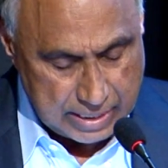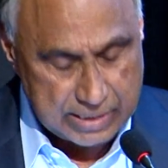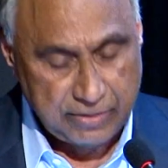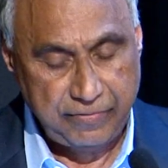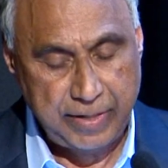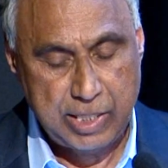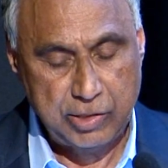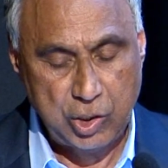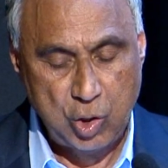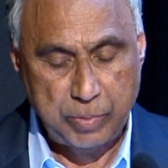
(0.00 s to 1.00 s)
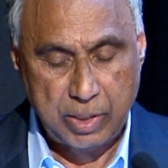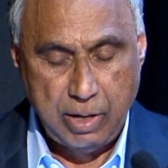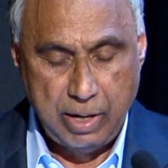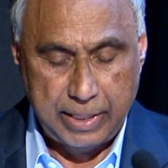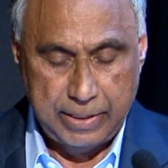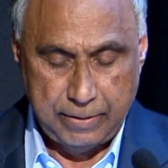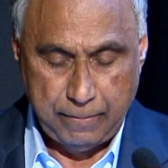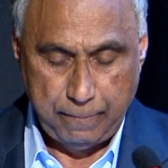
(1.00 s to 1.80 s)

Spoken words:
and the fate of the humankind.